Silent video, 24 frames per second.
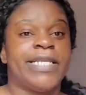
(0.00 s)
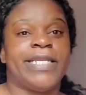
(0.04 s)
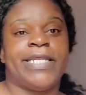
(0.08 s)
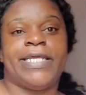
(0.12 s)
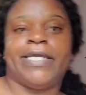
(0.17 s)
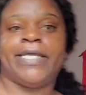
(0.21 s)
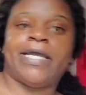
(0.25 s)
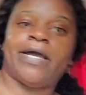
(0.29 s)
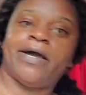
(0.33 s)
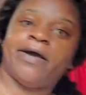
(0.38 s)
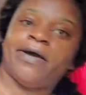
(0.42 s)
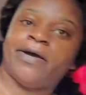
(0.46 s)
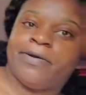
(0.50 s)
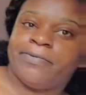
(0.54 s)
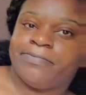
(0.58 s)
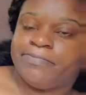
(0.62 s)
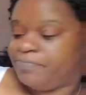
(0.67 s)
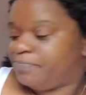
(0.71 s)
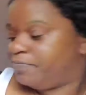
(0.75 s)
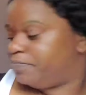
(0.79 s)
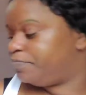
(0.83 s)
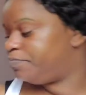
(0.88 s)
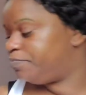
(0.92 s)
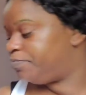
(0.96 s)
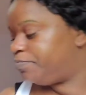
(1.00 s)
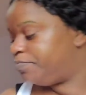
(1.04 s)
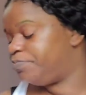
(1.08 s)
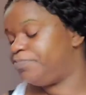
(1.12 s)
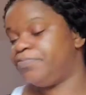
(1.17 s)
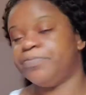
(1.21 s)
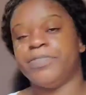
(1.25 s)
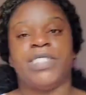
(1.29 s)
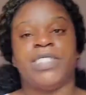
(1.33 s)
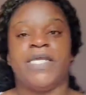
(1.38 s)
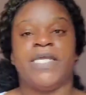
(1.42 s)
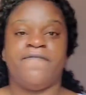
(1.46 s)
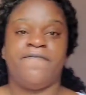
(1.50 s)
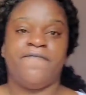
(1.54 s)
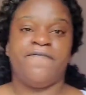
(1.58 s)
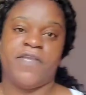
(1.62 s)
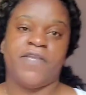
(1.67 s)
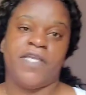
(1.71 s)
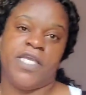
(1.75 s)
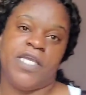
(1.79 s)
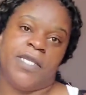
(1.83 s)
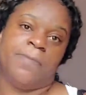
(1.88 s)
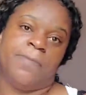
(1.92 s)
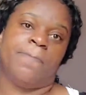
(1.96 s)
at
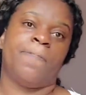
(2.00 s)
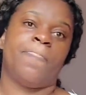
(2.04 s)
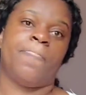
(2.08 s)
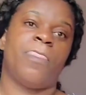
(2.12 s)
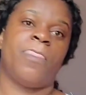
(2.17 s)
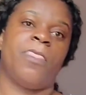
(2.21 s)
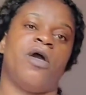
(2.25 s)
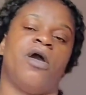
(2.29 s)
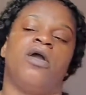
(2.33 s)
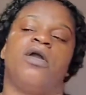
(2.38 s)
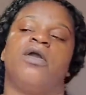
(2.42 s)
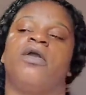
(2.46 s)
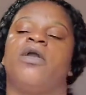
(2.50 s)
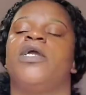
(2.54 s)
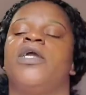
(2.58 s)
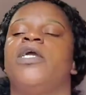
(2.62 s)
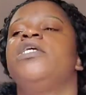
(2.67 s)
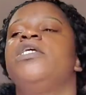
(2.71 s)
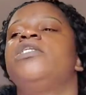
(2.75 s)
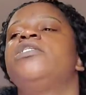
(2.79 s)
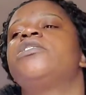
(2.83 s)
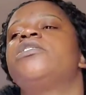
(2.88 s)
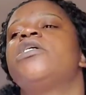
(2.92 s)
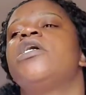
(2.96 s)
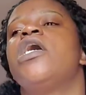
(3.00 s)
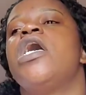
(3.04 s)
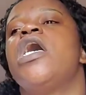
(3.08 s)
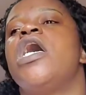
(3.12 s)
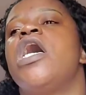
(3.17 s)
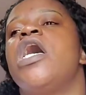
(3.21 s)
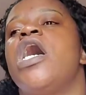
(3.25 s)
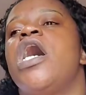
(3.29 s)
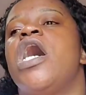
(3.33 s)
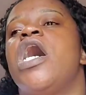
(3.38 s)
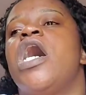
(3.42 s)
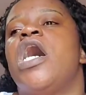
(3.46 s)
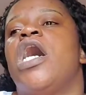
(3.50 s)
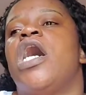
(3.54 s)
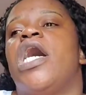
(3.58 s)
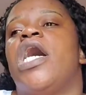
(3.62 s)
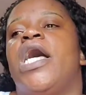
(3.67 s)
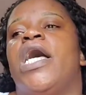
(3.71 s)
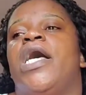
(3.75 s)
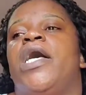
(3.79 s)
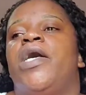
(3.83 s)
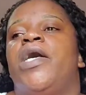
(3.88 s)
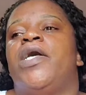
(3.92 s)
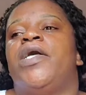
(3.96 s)
JFK. All right.
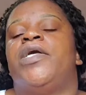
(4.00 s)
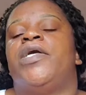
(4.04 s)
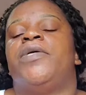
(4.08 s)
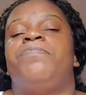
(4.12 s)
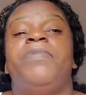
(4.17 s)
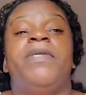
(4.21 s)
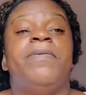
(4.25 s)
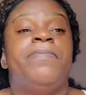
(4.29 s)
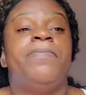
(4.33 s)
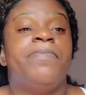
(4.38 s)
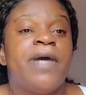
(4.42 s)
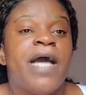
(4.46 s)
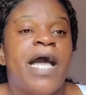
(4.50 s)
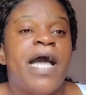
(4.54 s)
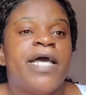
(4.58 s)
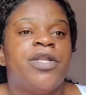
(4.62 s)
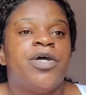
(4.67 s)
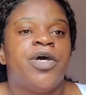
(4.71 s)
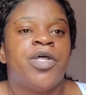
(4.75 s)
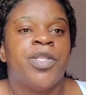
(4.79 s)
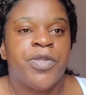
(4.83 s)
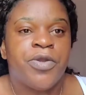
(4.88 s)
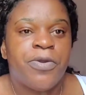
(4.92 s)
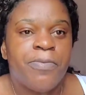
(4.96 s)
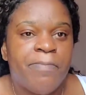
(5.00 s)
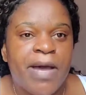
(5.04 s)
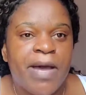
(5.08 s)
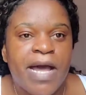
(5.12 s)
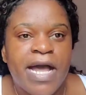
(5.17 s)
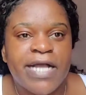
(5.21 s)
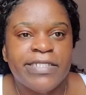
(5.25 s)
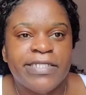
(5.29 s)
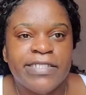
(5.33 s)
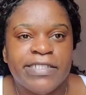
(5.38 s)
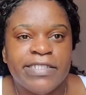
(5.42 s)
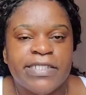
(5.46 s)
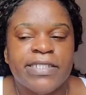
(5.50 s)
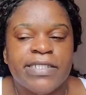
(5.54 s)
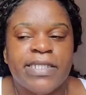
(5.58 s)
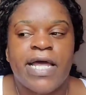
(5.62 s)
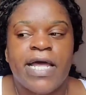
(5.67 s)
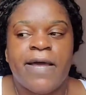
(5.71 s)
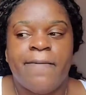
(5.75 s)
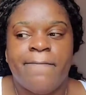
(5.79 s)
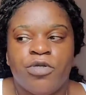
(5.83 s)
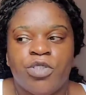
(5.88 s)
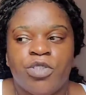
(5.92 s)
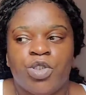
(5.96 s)
People had on their mask.
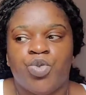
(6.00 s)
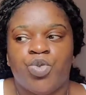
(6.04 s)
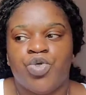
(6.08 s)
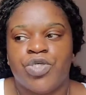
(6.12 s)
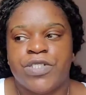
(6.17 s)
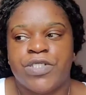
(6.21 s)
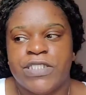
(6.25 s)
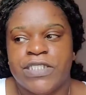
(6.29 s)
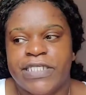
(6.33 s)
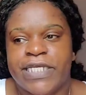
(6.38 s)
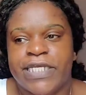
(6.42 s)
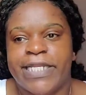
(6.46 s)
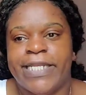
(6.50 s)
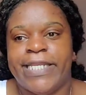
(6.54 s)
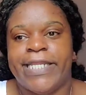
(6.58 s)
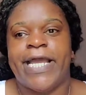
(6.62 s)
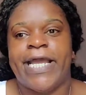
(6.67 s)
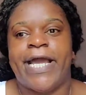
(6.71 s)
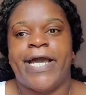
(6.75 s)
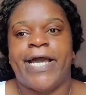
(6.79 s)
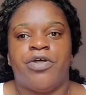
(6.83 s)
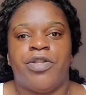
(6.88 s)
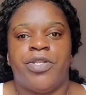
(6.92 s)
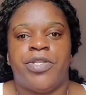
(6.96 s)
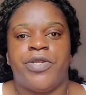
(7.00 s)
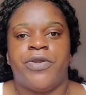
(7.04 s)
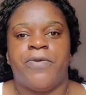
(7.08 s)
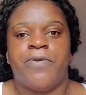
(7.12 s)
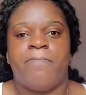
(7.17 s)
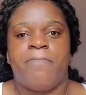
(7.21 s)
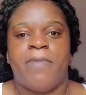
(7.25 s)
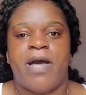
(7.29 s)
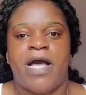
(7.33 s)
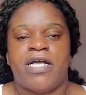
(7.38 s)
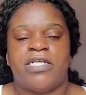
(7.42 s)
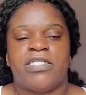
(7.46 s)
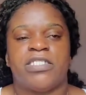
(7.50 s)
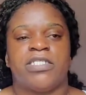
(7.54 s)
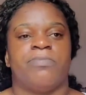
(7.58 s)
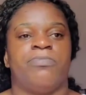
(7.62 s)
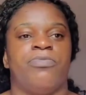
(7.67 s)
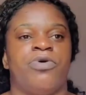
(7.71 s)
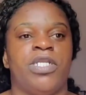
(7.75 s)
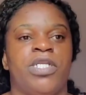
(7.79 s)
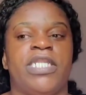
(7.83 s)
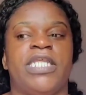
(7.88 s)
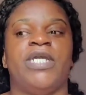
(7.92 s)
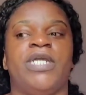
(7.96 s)
That much was said. They had on their
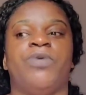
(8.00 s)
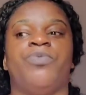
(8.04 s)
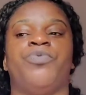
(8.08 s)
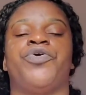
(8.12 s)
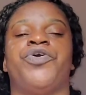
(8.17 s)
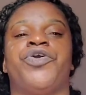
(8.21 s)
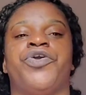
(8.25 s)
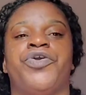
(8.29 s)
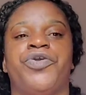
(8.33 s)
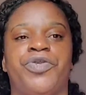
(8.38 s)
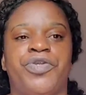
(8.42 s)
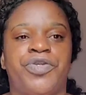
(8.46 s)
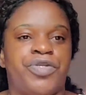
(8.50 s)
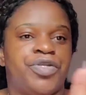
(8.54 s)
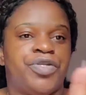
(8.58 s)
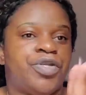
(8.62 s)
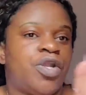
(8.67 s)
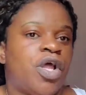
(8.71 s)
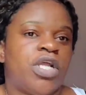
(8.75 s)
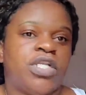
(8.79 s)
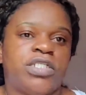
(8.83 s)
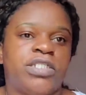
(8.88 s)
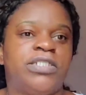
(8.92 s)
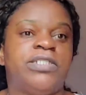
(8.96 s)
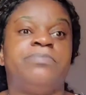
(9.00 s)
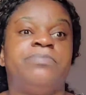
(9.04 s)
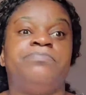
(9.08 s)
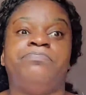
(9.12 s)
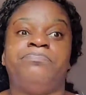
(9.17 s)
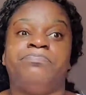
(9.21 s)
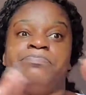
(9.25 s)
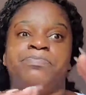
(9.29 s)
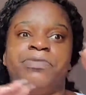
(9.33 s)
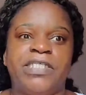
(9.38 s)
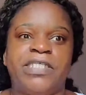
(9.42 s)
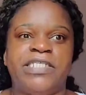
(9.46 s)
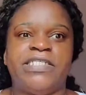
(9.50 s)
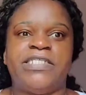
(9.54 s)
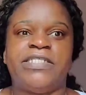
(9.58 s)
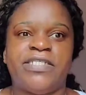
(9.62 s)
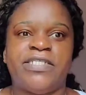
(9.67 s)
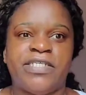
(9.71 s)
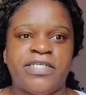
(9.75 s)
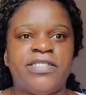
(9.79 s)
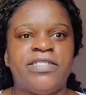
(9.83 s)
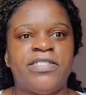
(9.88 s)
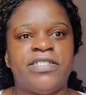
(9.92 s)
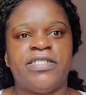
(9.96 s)
mask, but they were not
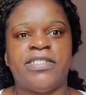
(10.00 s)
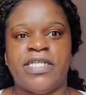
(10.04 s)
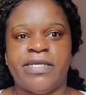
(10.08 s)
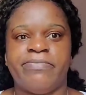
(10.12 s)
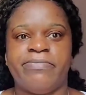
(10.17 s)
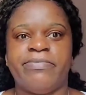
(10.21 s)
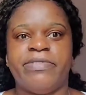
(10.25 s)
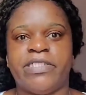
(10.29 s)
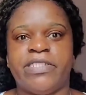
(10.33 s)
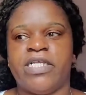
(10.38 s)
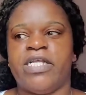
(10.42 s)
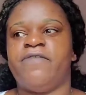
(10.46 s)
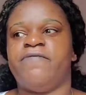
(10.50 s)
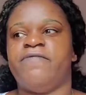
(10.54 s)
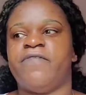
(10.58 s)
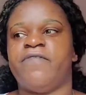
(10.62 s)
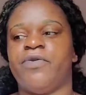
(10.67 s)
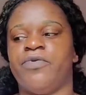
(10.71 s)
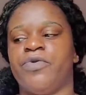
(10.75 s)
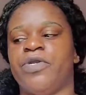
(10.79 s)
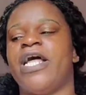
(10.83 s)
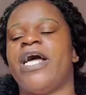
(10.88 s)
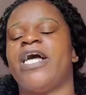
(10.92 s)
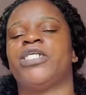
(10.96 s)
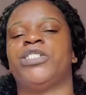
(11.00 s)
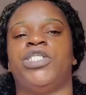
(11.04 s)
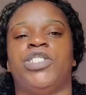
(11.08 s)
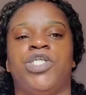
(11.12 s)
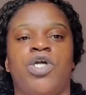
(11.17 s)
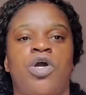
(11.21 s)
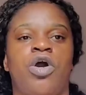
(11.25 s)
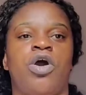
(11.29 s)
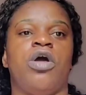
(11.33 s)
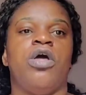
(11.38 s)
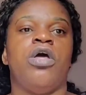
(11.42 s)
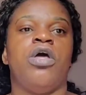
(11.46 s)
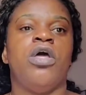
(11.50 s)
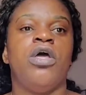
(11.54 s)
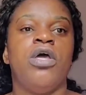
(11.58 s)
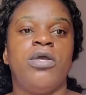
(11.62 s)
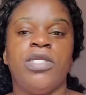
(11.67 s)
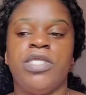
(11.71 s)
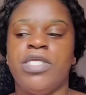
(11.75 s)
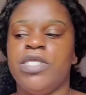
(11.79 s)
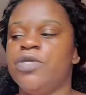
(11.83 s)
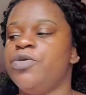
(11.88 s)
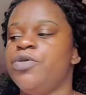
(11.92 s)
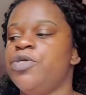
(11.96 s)
distancing themselves. They were actually,
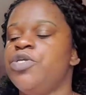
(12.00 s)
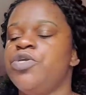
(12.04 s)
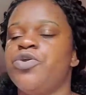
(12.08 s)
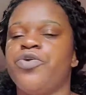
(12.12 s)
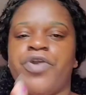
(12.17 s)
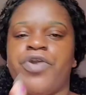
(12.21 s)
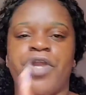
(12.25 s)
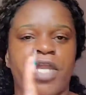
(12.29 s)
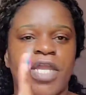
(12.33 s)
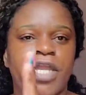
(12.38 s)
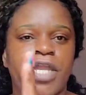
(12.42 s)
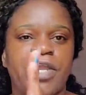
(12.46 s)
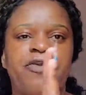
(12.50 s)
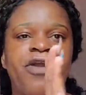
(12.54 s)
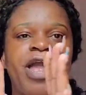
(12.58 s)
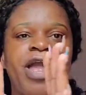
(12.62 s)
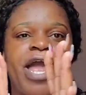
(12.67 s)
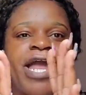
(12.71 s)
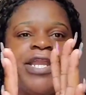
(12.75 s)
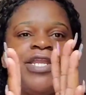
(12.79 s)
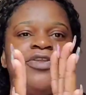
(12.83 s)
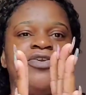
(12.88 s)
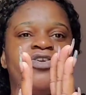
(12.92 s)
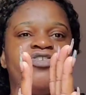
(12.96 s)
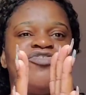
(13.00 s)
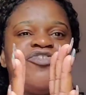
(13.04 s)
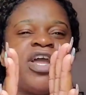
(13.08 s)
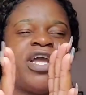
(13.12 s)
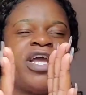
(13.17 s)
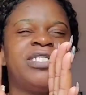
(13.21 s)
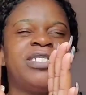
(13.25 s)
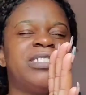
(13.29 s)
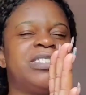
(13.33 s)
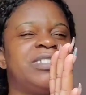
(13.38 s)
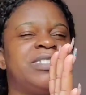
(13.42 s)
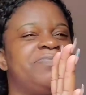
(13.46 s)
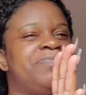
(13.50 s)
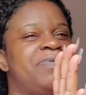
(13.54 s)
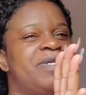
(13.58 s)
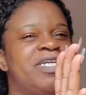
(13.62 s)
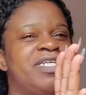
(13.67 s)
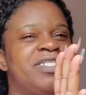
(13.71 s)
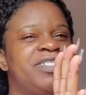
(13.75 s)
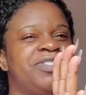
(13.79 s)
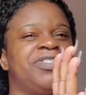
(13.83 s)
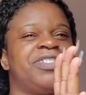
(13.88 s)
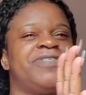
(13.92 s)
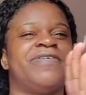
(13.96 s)
you're here and you're trying to
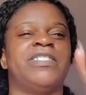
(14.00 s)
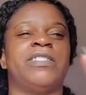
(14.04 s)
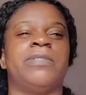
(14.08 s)
space